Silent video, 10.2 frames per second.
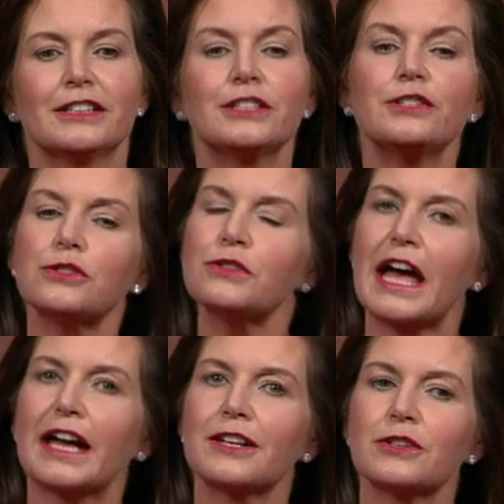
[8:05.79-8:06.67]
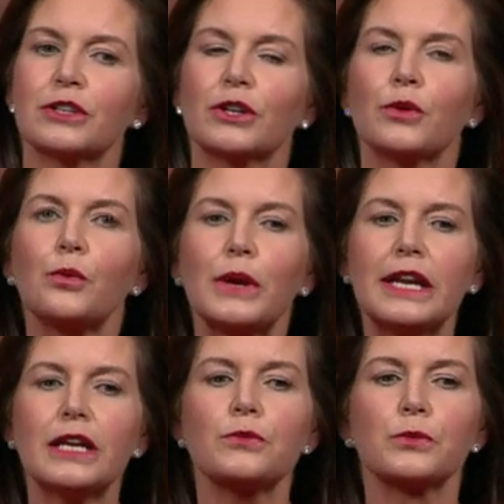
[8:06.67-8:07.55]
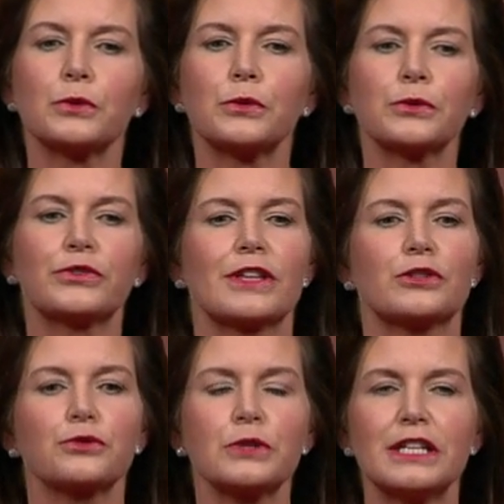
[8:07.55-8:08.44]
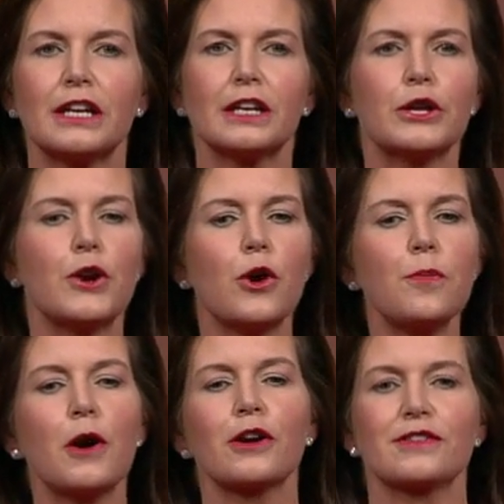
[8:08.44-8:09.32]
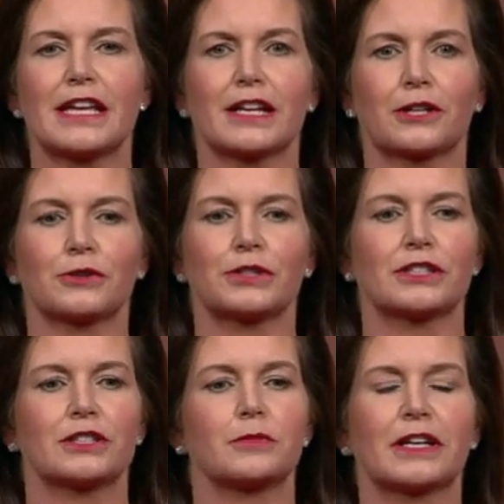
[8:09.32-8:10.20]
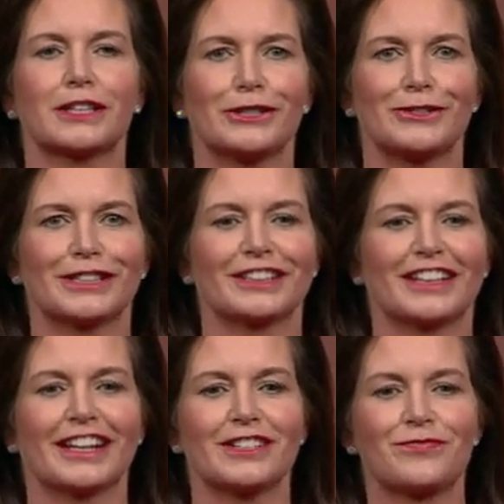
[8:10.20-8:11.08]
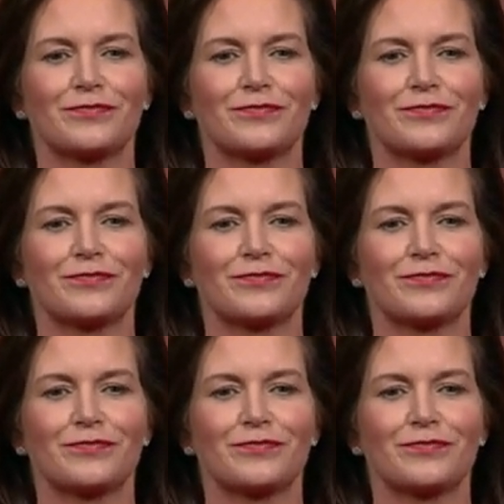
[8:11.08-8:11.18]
To do that, we need rules that treat no part of the ecosystem like a utility,